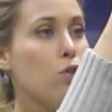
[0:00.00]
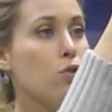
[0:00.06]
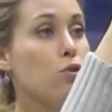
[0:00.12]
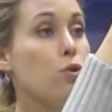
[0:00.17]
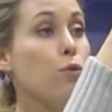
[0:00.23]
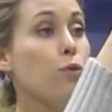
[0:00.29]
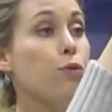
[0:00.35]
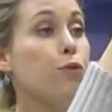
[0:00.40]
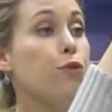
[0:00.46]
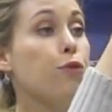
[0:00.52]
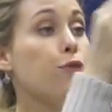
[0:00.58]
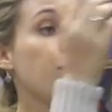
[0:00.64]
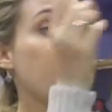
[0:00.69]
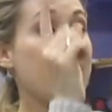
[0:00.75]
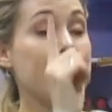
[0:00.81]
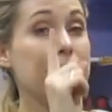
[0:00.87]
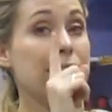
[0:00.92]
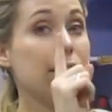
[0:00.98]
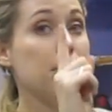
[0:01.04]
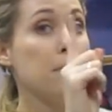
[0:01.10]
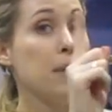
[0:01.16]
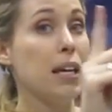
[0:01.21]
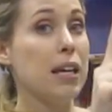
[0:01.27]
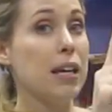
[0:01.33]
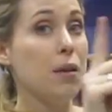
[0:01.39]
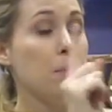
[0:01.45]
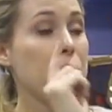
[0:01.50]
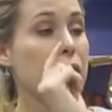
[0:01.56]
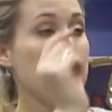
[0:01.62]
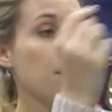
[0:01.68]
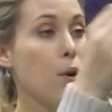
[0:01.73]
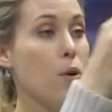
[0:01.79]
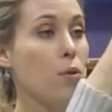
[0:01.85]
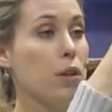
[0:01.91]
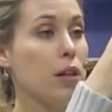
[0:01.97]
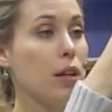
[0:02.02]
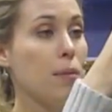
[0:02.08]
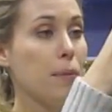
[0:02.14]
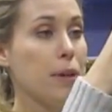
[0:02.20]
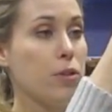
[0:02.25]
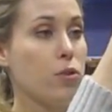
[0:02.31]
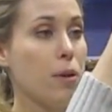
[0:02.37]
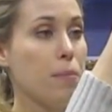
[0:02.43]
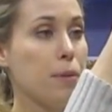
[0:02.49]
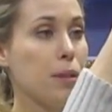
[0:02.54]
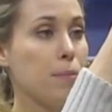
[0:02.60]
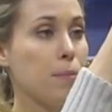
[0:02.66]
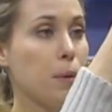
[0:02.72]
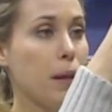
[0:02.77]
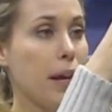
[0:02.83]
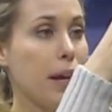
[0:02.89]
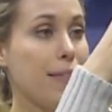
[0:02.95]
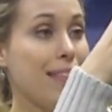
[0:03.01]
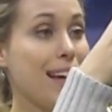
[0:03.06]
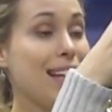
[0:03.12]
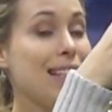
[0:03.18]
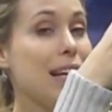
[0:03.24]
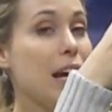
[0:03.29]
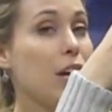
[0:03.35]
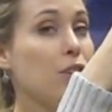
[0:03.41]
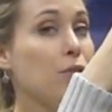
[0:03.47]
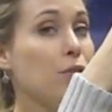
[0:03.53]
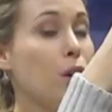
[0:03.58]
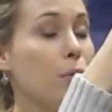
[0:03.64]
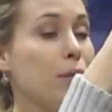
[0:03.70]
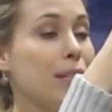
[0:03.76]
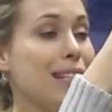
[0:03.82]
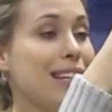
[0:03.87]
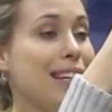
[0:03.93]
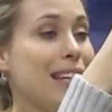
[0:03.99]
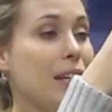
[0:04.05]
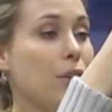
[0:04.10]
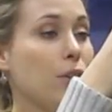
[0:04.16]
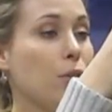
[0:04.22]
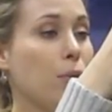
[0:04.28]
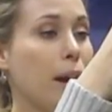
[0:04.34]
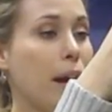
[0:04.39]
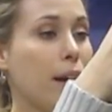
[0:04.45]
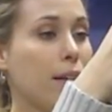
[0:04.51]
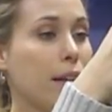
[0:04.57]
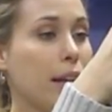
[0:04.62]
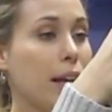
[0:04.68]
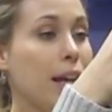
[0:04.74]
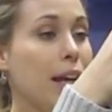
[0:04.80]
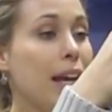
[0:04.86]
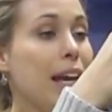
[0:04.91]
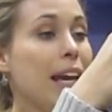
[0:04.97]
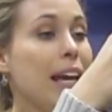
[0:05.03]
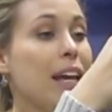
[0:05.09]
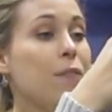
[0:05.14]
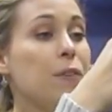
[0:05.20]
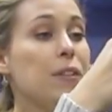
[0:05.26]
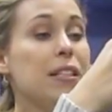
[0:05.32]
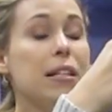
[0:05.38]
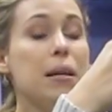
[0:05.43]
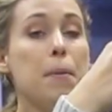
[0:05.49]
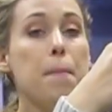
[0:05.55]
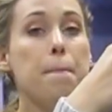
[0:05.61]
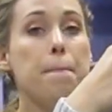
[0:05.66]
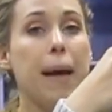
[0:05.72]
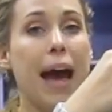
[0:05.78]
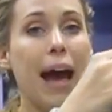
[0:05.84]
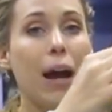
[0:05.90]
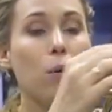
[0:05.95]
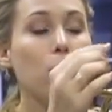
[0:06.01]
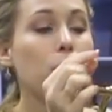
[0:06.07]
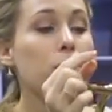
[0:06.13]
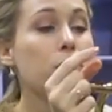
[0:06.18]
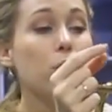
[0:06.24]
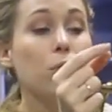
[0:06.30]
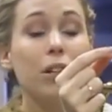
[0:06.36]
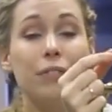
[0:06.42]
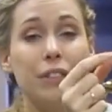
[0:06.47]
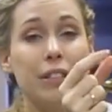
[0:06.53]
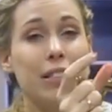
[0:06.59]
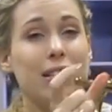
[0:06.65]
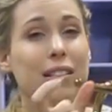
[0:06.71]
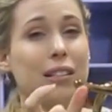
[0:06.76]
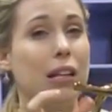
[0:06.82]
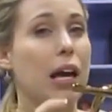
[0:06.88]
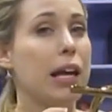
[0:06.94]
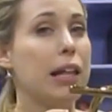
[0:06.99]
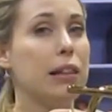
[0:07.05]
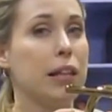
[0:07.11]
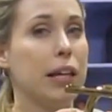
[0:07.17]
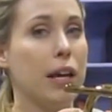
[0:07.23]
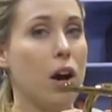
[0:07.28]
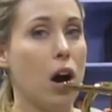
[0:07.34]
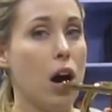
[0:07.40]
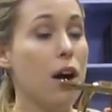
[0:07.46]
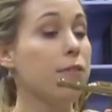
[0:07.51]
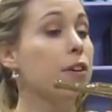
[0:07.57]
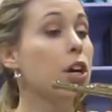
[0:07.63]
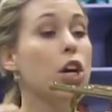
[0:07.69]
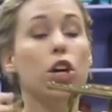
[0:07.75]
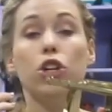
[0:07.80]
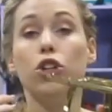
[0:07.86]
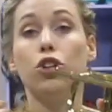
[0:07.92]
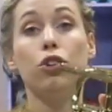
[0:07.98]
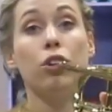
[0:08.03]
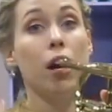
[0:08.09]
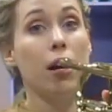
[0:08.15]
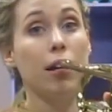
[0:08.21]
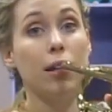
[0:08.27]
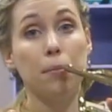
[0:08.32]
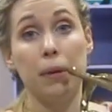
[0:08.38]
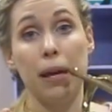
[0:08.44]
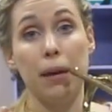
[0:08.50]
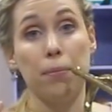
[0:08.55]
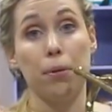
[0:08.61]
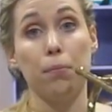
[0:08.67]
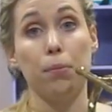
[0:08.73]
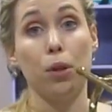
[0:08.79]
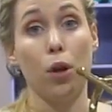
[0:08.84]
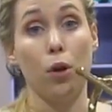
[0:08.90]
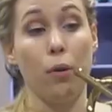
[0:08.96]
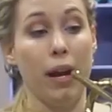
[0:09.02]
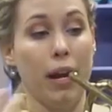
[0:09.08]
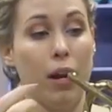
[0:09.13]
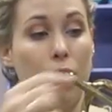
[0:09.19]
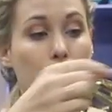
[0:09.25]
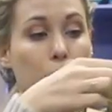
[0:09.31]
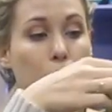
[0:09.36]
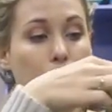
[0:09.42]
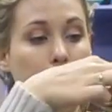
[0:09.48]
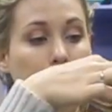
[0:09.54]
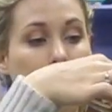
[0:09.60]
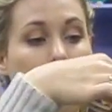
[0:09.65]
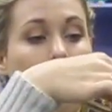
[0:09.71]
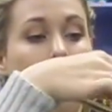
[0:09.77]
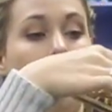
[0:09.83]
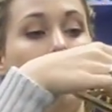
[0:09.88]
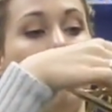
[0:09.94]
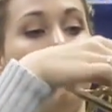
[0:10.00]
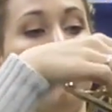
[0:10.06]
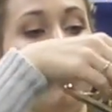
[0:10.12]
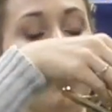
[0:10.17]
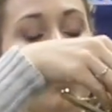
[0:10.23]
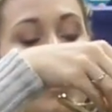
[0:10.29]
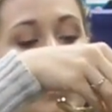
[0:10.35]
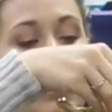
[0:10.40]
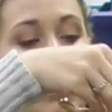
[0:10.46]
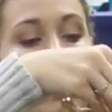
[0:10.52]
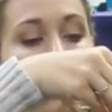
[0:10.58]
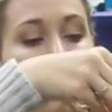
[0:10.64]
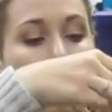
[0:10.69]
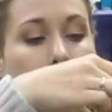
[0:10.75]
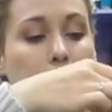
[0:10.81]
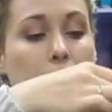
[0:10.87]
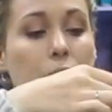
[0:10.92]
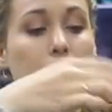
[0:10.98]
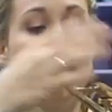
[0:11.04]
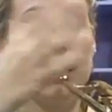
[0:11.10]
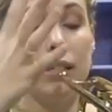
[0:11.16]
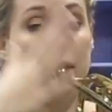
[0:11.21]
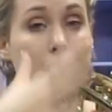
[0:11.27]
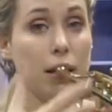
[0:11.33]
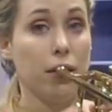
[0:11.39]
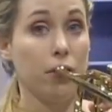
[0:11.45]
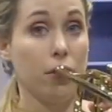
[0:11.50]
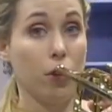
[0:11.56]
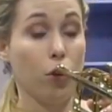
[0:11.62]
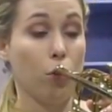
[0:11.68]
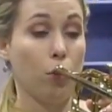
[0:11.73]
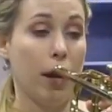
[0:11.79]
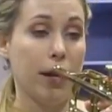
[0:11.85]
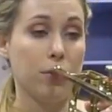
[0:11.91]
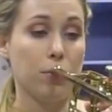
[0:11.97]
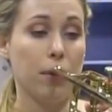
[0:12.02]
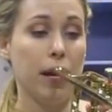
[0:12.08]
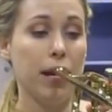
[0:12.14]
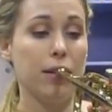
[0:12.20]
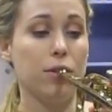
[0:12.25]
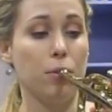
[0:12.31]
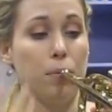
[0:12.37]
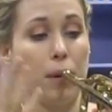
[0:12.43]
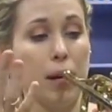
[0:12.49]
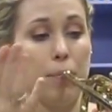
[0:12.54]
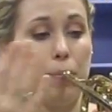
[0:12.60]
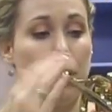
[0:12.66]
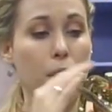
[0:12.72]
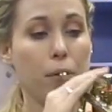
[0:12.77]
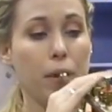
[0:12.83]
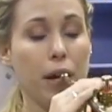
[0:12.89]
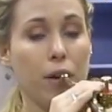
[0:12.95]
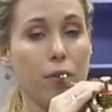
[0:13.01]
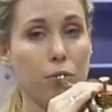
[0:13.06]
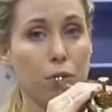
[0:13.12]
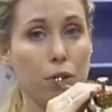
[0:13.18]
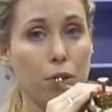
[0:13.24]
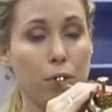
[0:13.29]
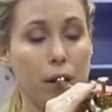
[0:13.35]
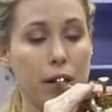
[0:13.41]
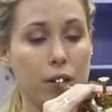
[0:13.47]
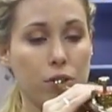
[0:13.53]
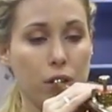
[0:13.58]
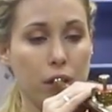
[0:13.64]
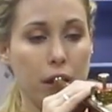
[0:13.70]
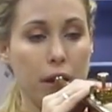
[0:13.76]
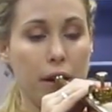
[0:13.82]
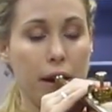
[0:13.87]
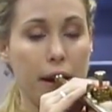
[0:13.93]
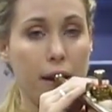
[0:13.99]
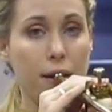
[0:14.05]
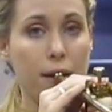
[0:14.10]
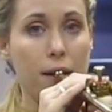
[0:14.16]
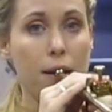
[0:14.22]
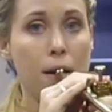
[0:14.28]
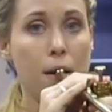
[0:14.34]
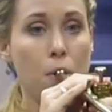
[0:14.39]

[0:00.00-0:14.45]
to face me when I'm holding up my trumpet to play. That's how you know it's in correctly. If it's in backwards or even slightly off, you're not going to be able to blow air through here. And I'll give you an example. Here it is in the correct way, so when I blow air through, you actually hear air.